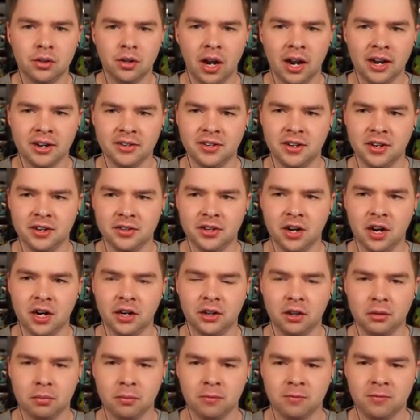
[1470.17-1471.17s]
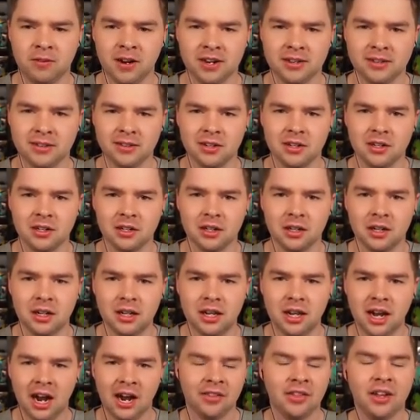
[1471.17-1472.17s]
I just need to talk to the professor.
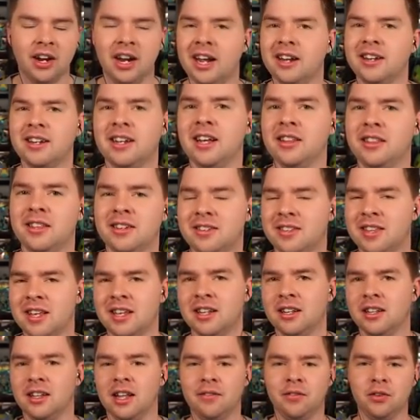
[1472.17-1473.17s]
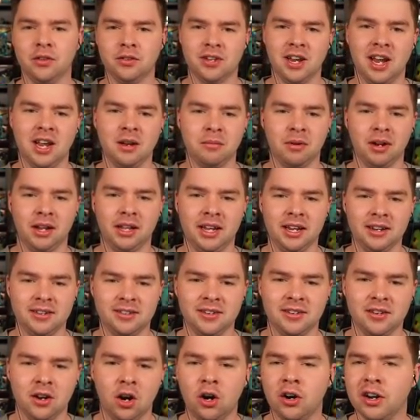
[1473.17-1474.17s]
I thought I had to get this thing to level 10, but I
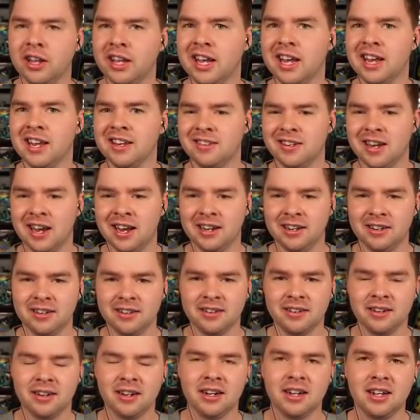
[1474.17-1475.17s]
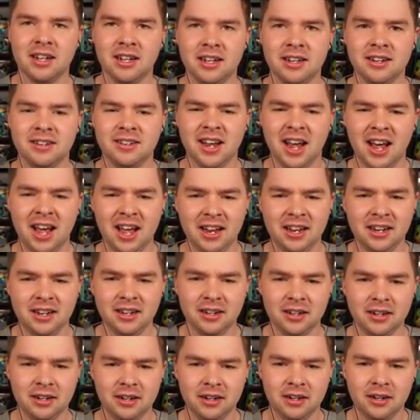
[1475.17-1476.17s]
guess it already is at
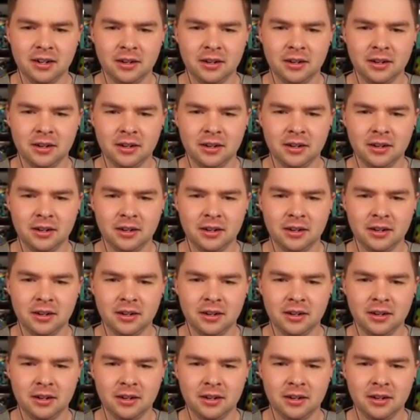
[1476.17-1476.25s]
10